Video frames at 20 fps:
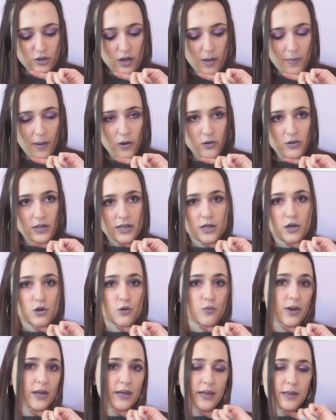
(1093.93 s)
about like
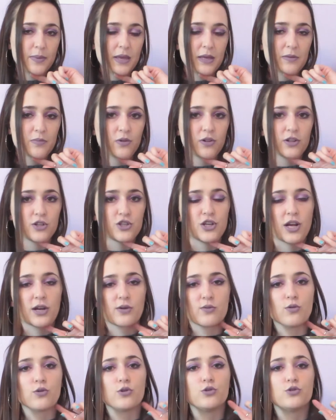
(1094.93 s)
greedy people in
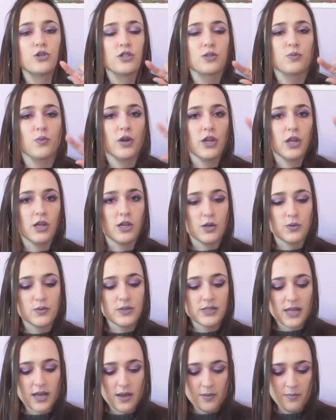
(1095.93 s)
general who just want to
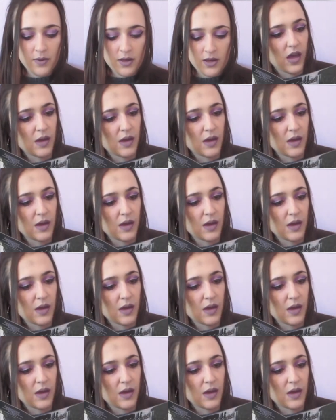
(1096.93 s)
use him.